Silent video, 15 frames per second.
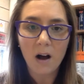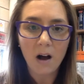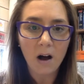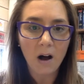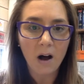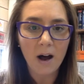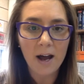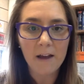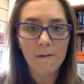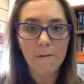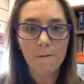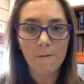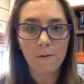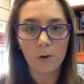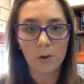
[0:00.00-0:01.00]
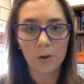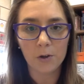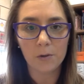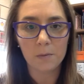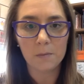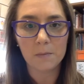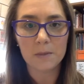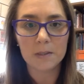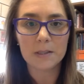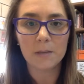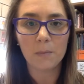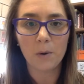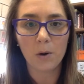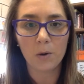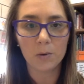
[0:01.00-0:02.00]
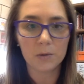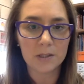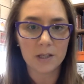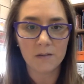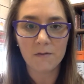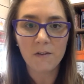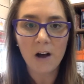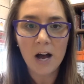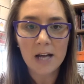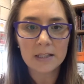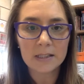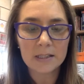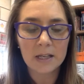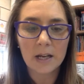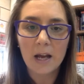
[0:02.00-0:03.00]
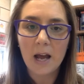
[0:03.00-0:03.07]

I followed Miss Lippold's advice